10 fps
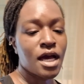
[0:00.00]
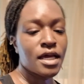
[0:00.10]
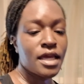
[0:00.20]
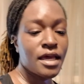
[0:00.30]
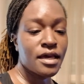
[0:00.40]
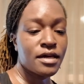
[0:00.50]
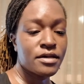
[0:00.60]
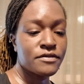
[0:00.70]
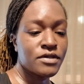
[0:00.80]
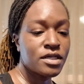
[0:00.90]
I
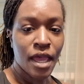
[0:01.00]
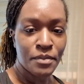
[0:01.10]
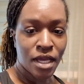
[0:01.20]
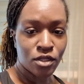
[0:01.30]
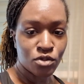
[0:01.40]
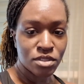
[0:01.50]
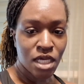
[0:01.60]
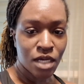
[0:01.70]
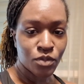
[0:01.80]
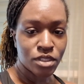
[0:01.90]
have had my alone
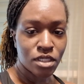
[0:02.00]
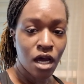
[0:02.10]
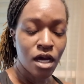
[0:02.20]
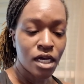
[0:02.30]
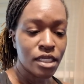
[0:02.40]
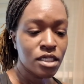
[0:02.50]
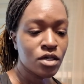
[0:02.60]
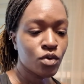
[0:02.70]
time with God,